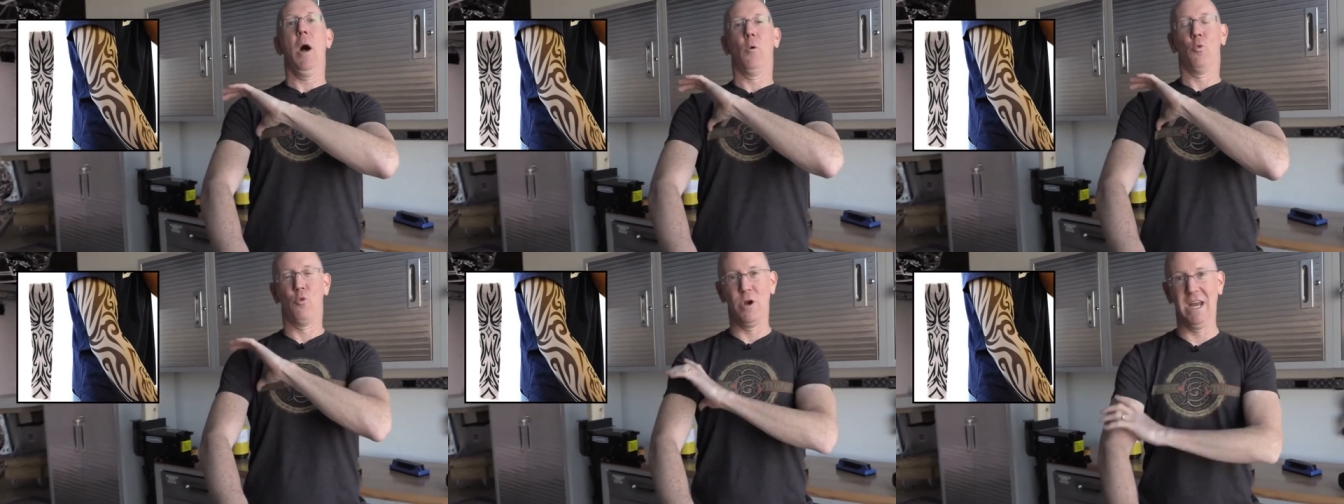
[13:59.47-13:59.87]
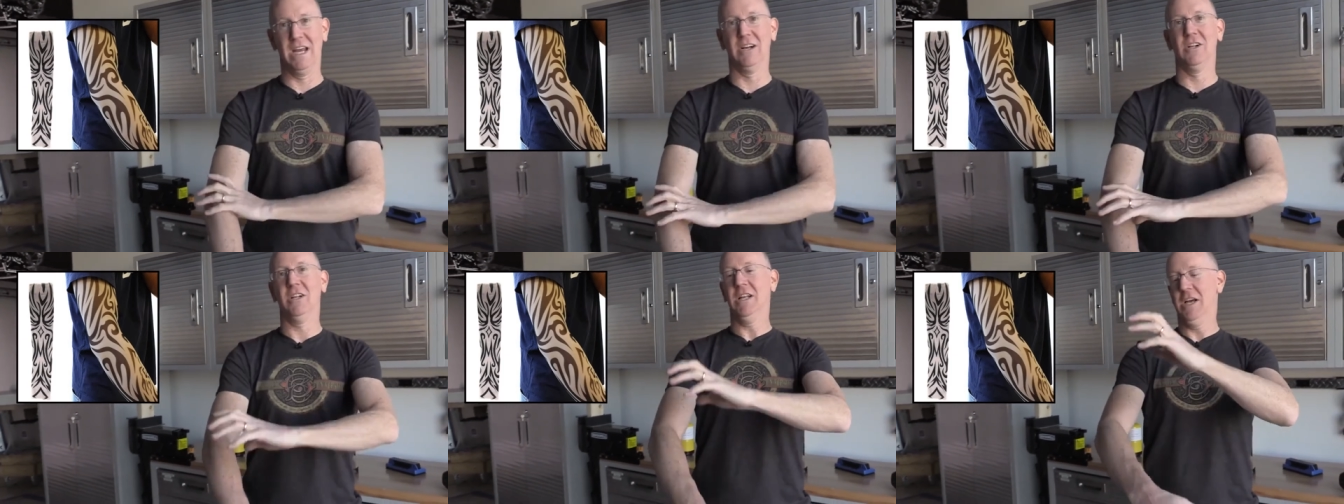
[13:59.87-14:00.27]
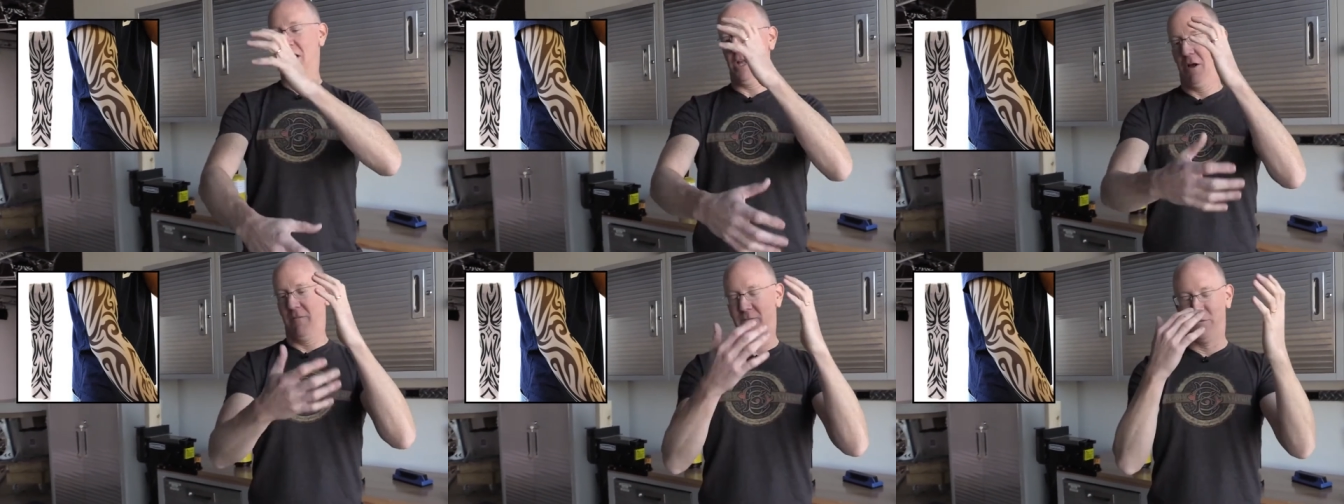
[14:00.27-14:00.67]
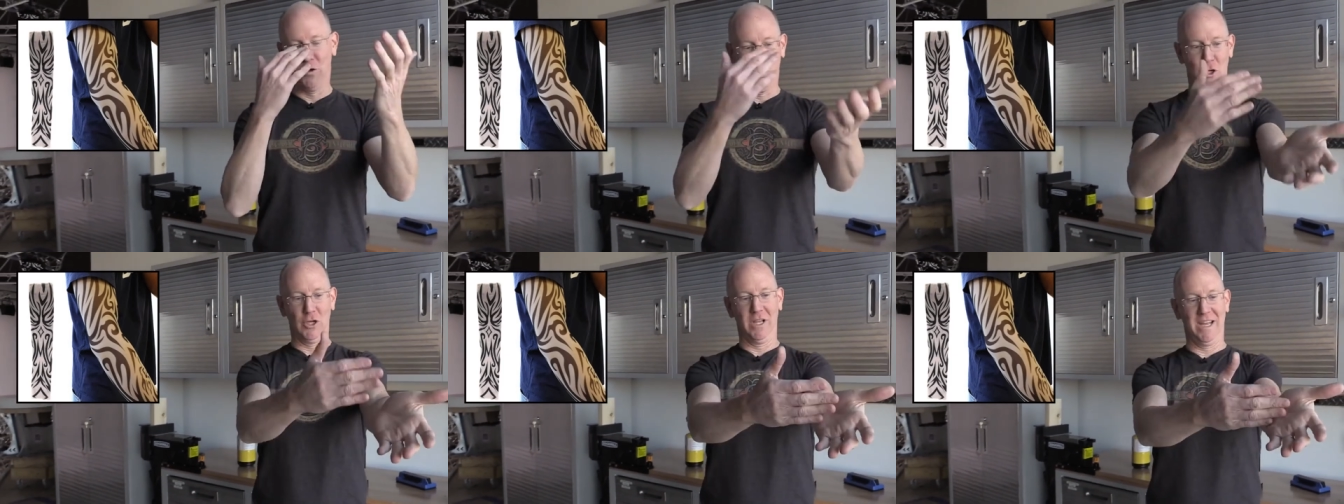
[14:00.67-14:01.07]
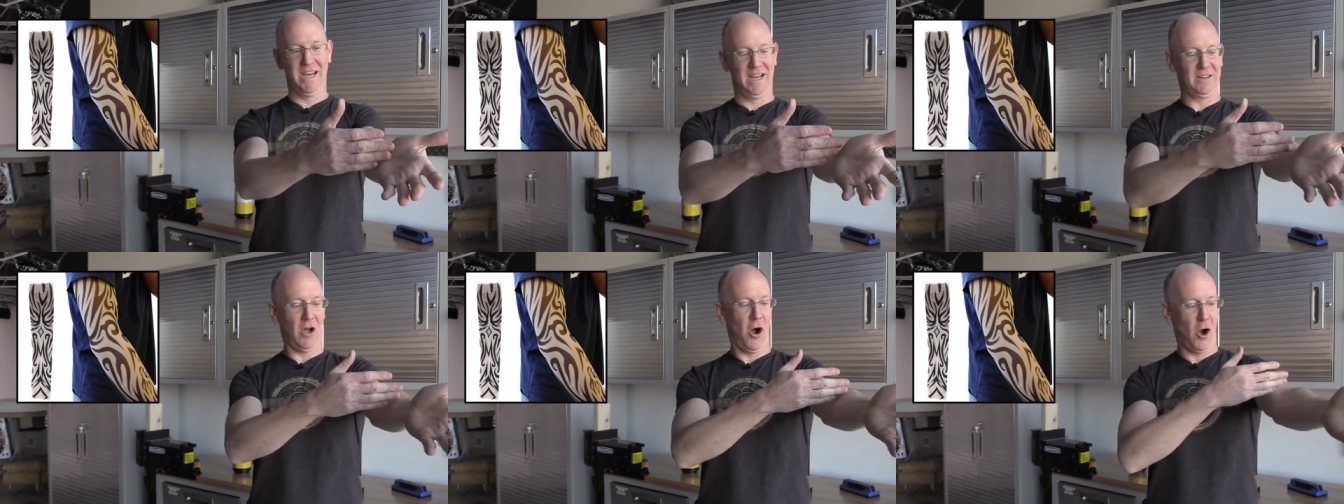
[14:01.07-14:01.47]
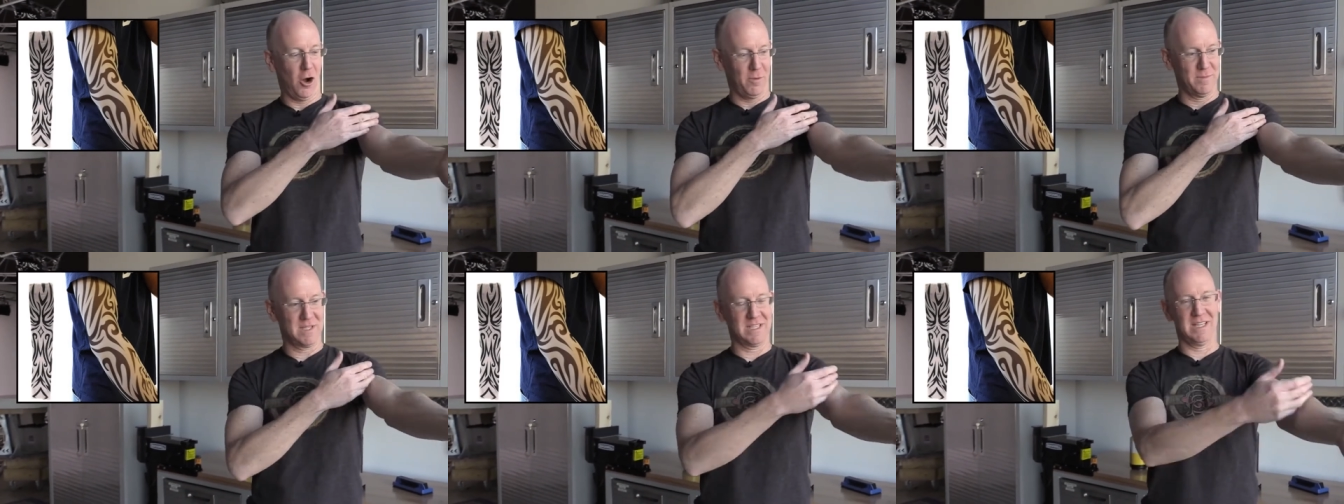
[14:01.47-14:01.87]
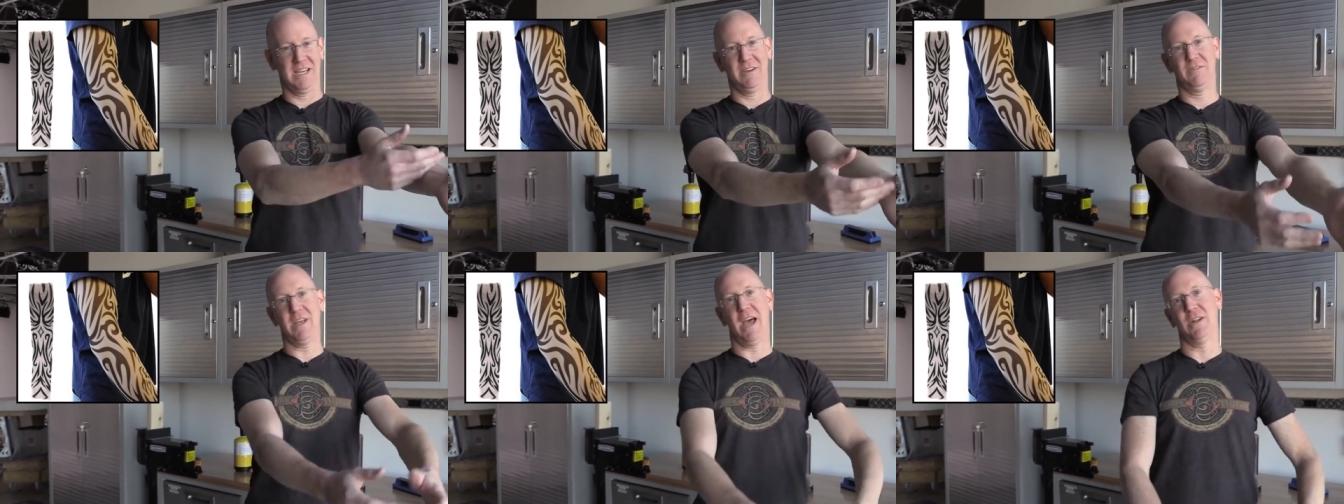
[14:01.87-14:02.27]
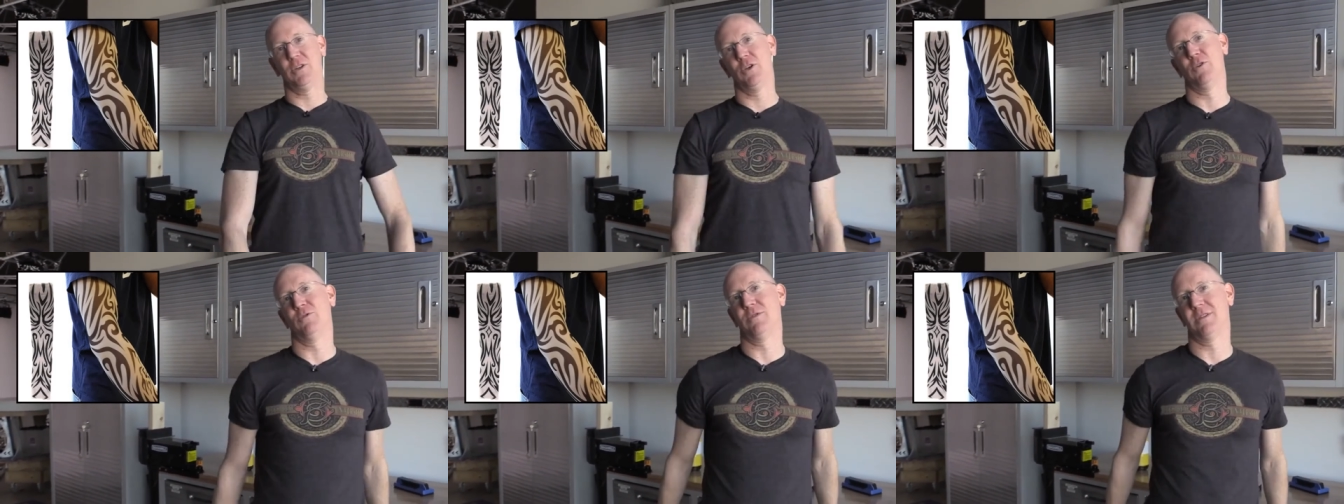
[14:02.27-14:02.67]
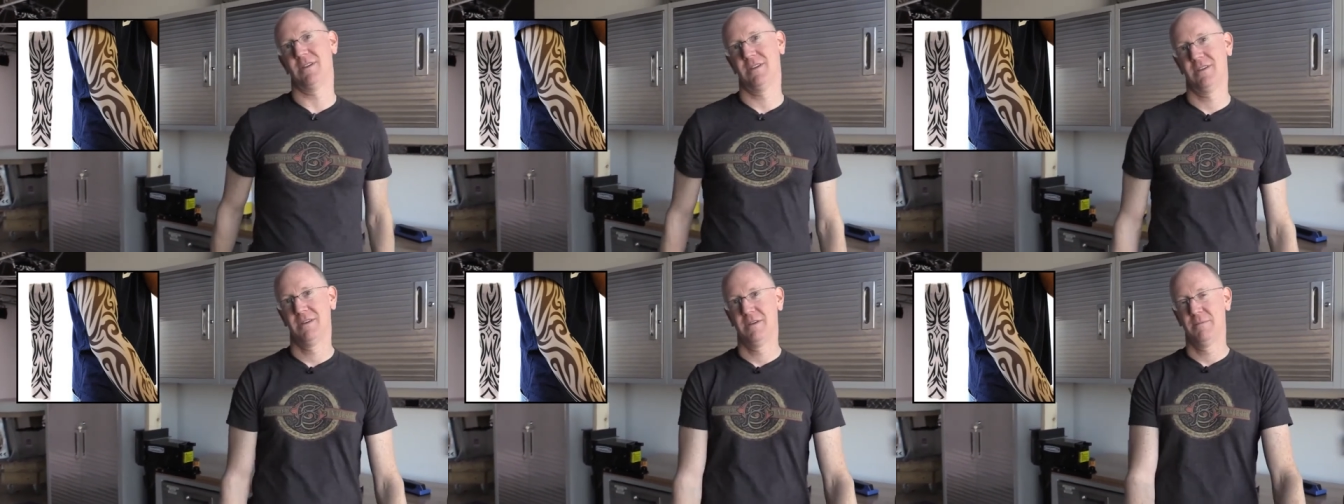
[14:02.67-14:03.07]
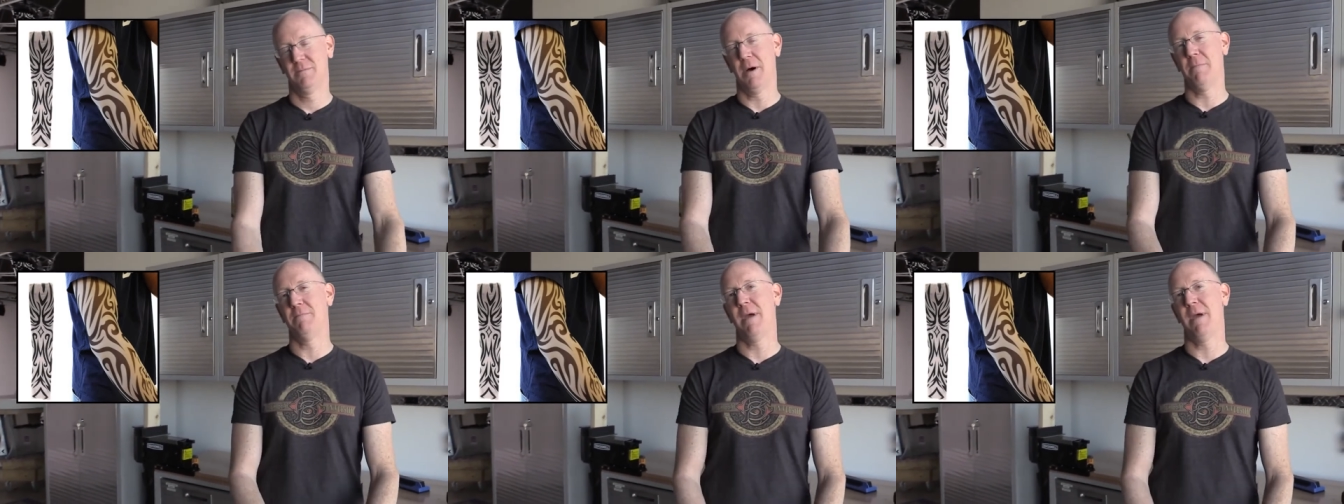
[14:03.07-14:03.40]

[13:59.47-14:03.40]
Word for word: real full-length arm sleeve tattoos, but